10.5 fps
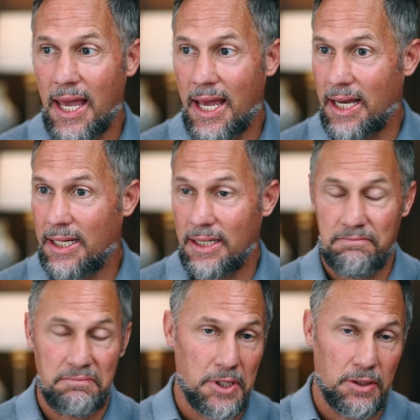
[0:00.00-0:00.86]

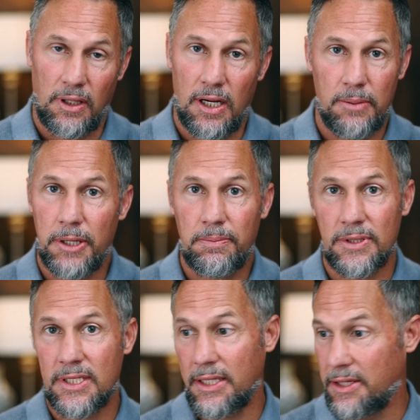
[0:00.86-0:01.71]
And, you know, a lot of
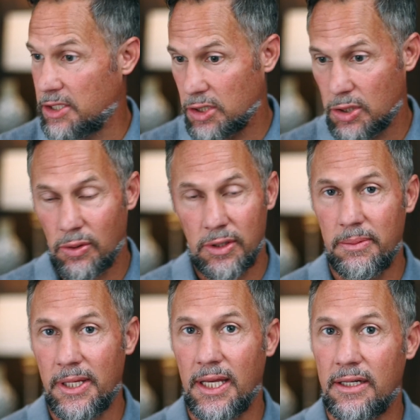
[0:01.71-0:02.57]
people said this is going
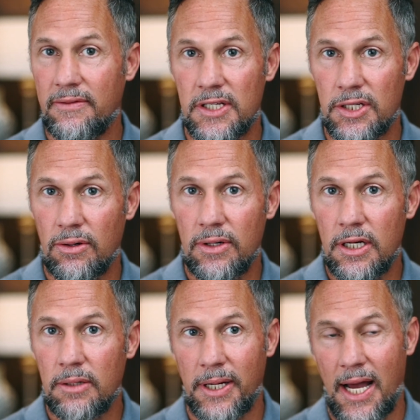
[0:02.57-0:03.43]
to be the end of his
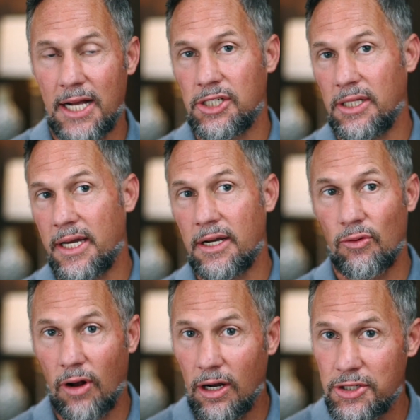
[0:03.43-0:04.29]
career, but actually
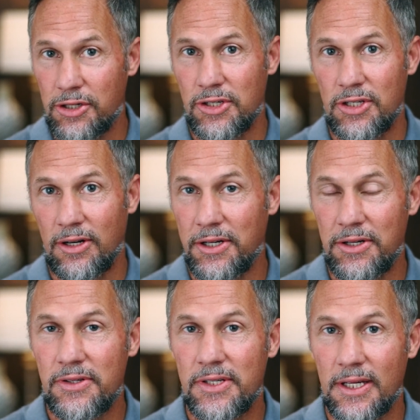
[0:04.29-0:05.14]
Aaron Rodgers
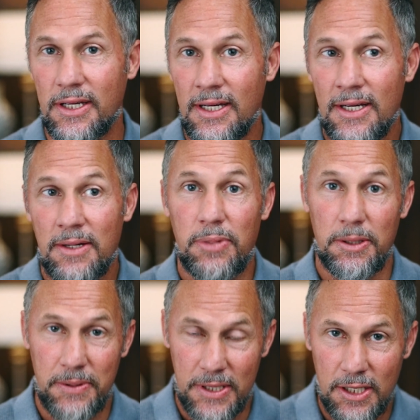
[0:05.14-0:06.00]
started using
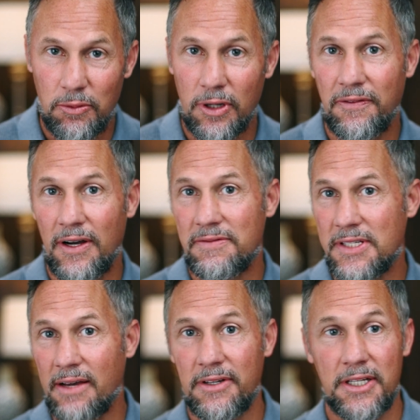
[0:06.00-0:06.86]
B P C one
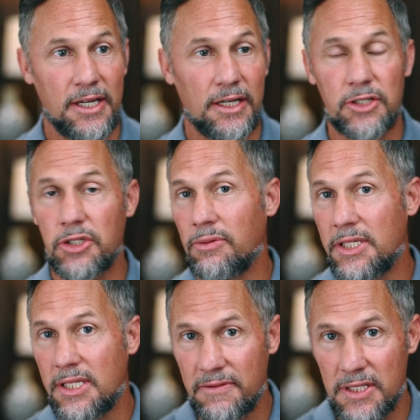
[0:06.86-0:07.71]
fifty-seven. He also
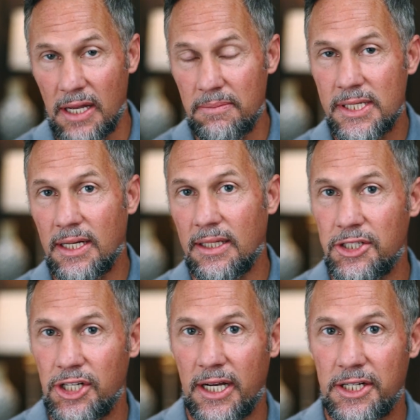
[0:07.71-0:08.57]
received stem cell
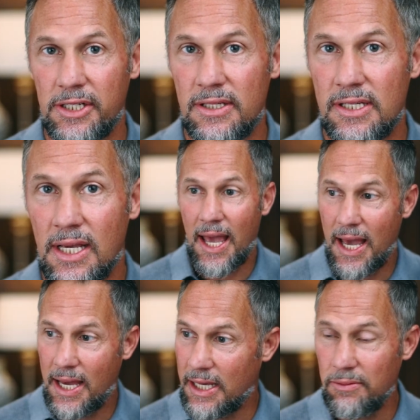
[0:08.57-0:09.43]
injections
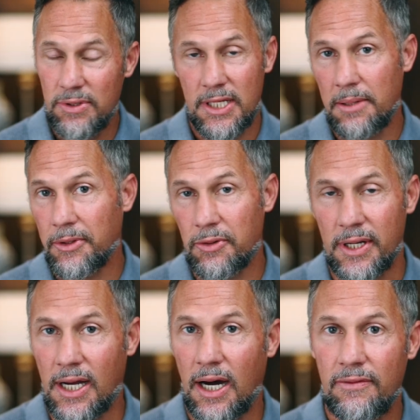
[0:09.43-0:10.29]
and he was able to
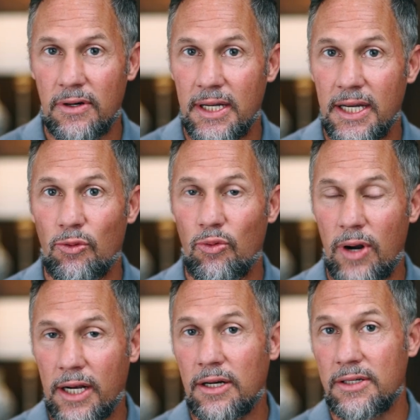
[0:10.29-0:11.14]
recover in
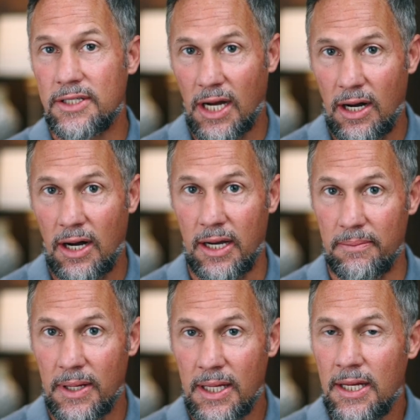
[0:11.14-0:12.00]
record time.